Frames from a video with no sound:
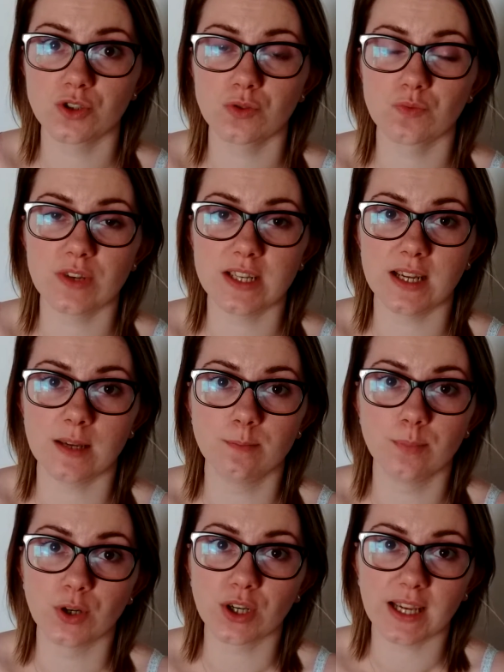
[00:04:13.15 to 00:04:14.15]
to read a
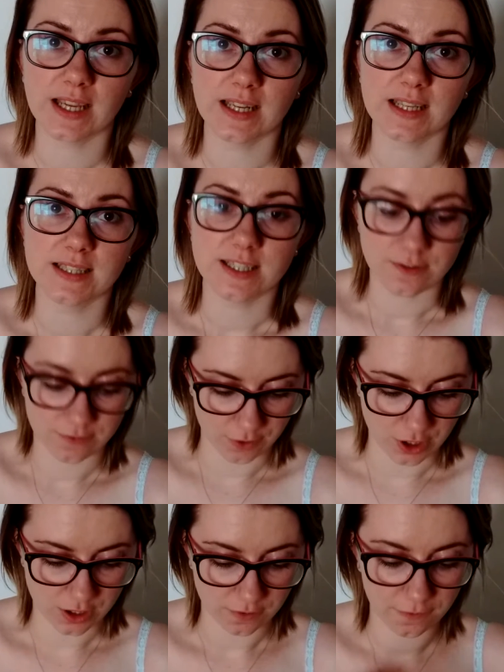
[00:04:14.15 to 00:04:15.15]
book in a
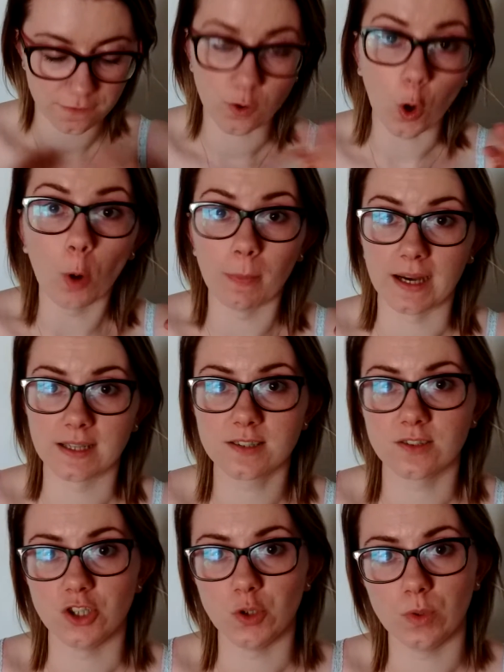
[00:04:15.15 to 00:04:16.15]
different format
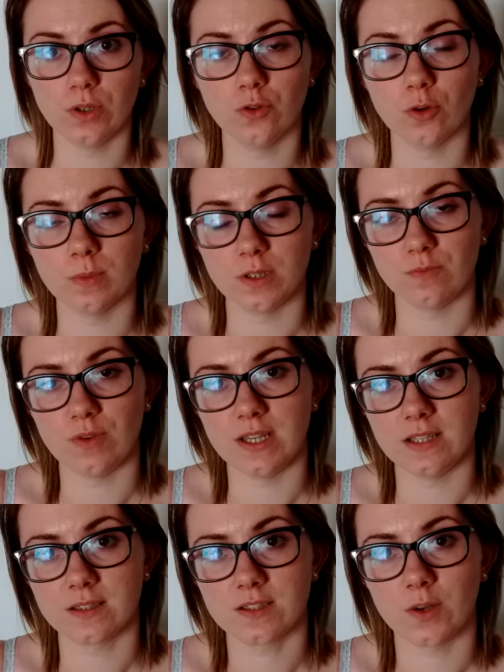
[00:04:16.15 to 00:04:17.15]
than you would normally read.